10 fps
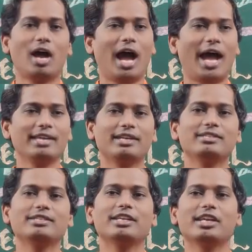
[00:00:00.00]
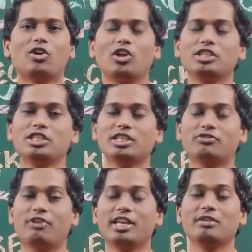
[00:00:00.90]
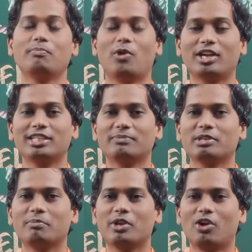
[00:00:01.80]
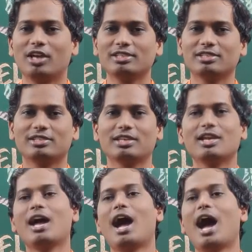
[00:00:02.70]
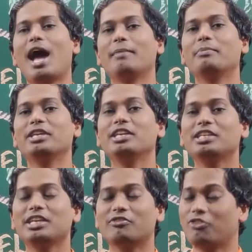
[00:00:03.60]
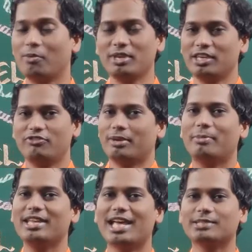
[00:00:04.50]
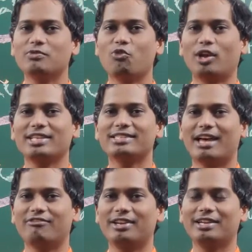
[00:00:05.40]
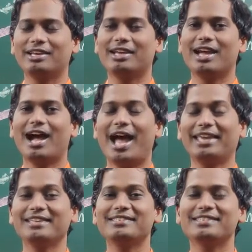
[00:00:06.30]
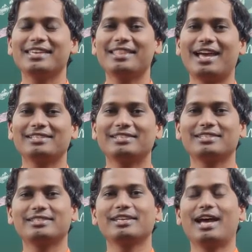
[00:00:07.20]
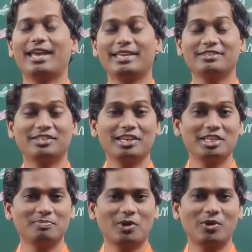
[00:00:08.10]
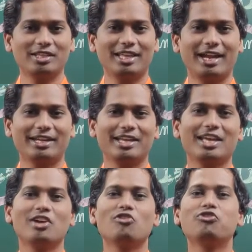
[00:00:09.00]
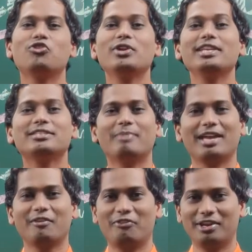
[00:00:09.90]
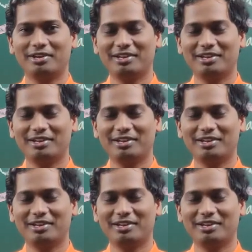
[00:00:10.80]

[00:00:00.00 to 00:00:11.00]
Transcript: I consider ecology as very important subject because I am eating. For me, if somebody asks me what is heaven, I can say this proudly that food is my heaven.